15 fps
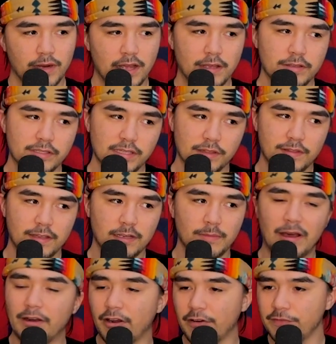When I used to think
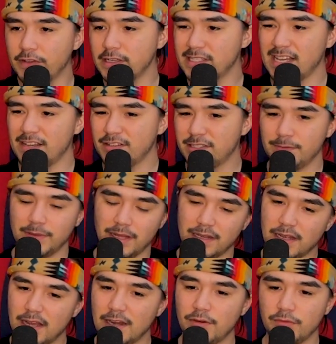about RVs, I used to be
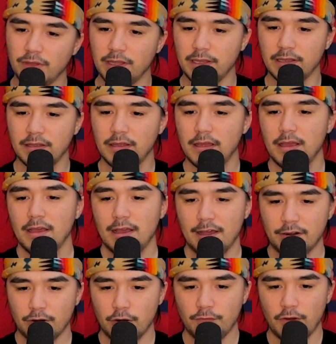like, I don't
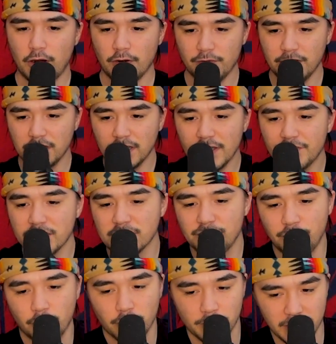know if RV living's
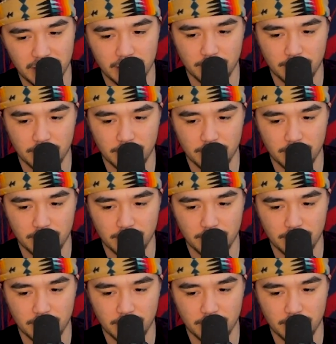for me.